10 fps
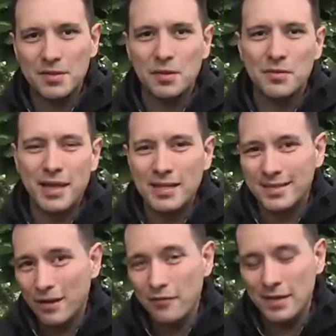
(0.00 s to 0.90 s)
So that's
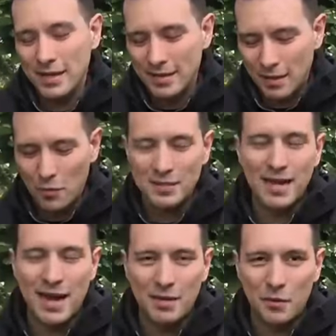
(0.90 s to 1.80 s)
definitely, that was
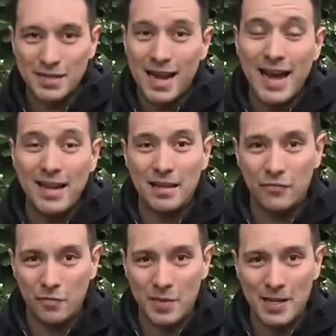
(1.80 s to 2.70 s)
a, was a highlight
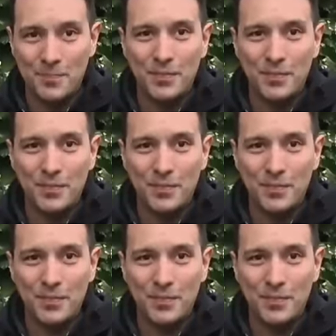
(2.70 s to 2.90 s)
for me.